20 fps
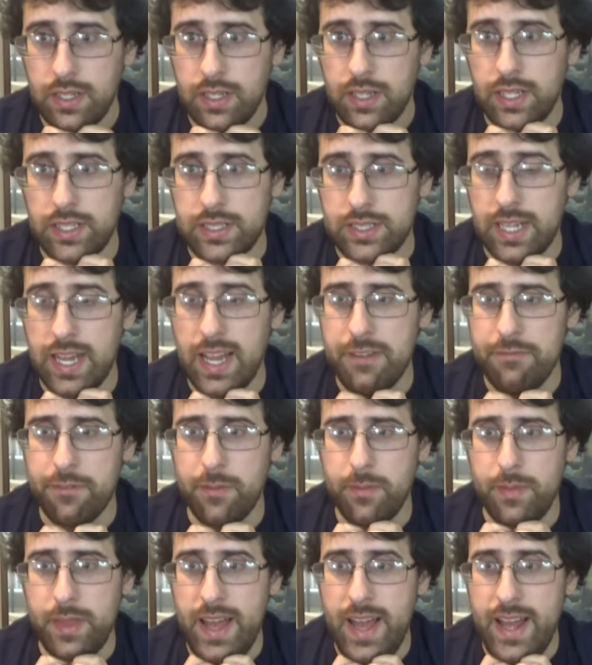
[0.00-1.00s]
aside
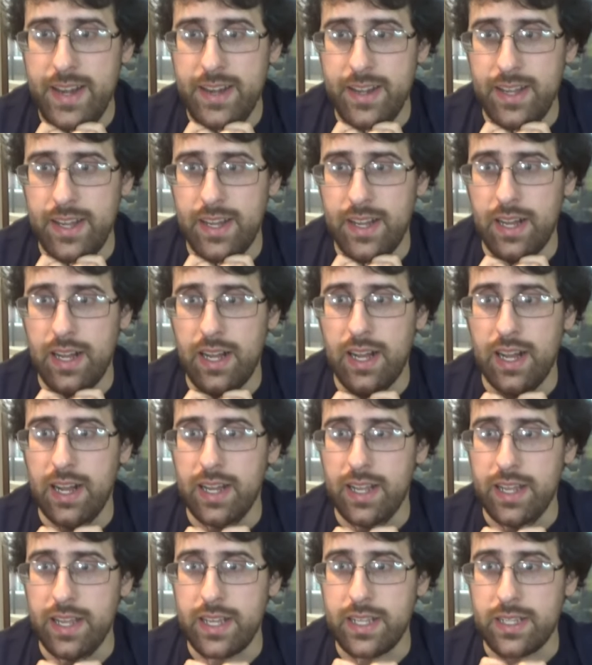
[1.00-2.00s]
from that,
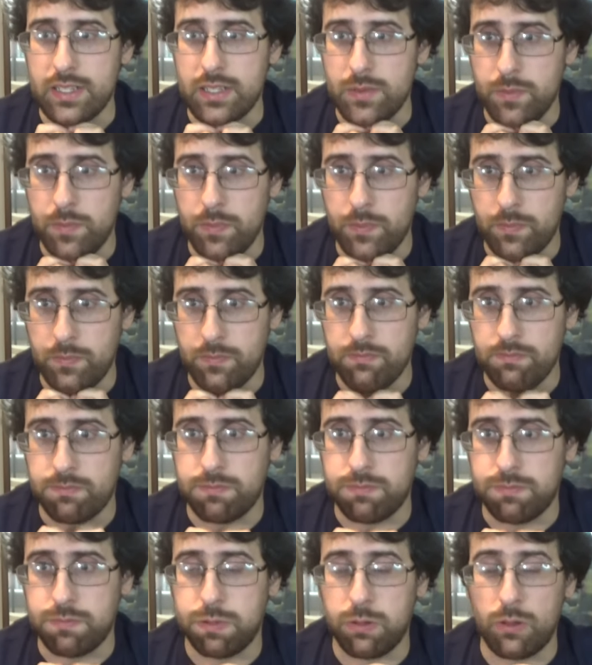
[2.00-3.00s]
uh, it's
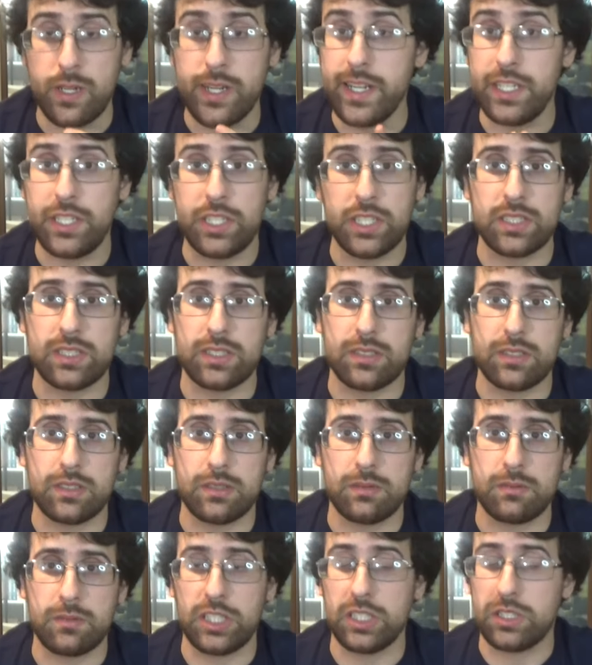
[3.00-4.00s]
pretty just
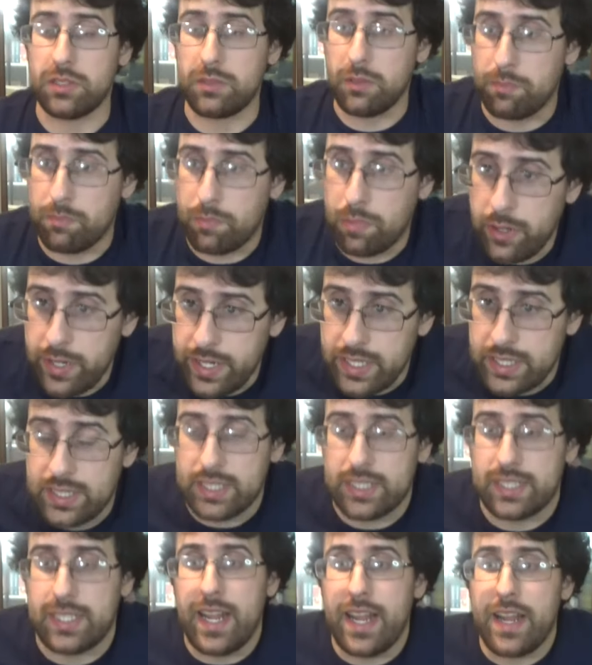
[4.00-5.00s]
just a pretty
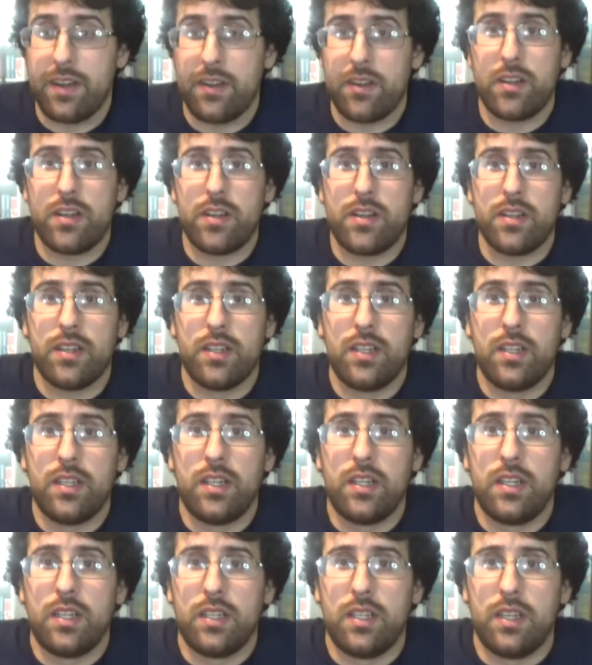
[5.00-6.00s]
standard
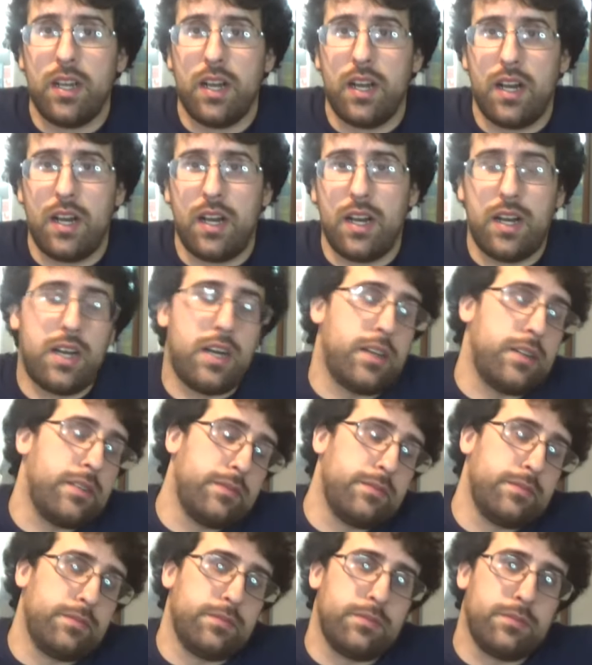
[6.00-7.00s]
uh,
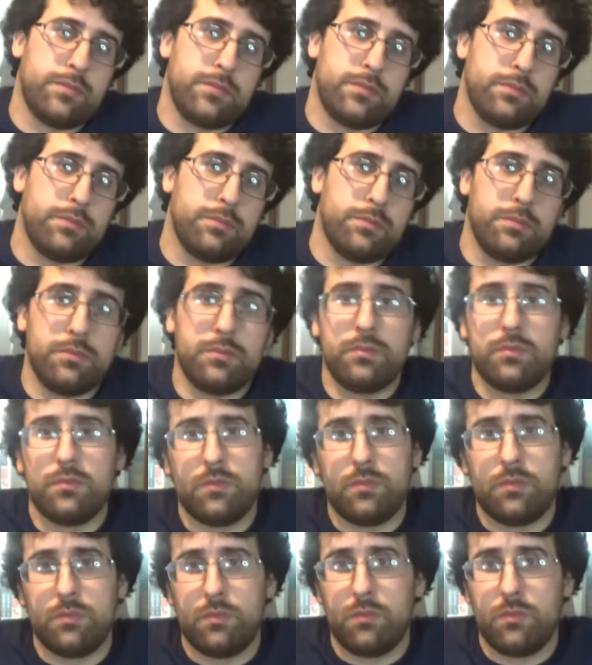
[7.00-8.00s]

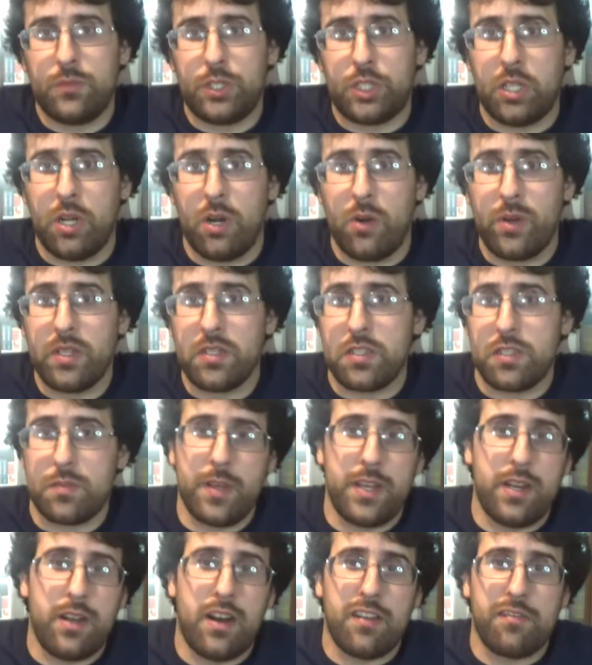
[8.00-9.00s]
shonen
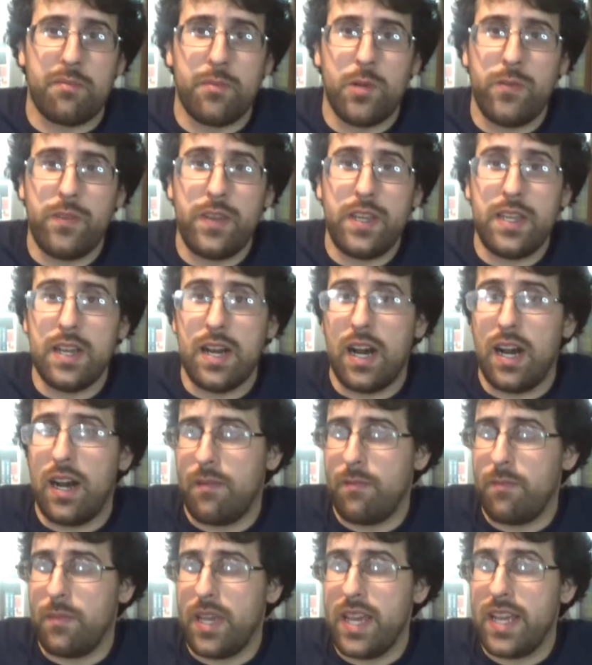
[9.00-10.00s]
spin-off movie.
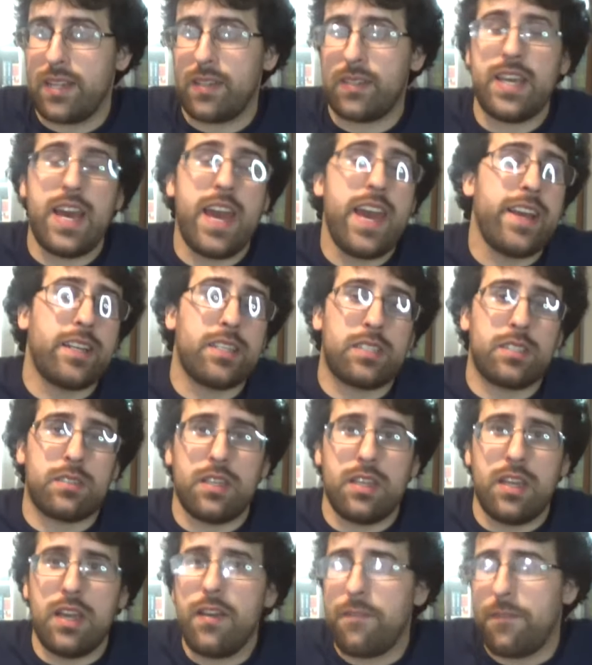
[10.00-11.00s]
Um, it takes
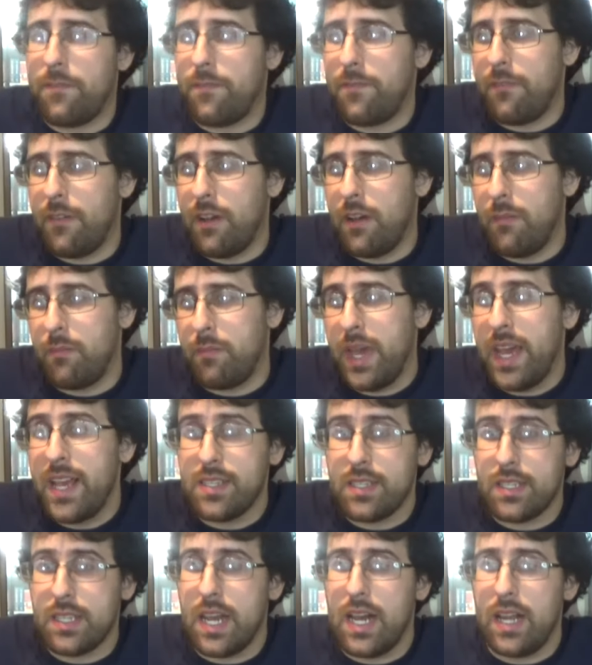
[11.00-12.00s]
if
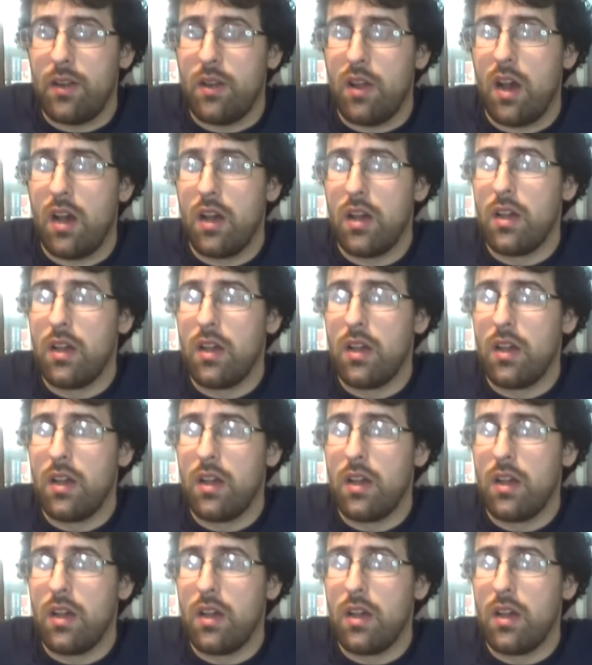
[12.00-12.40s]
based on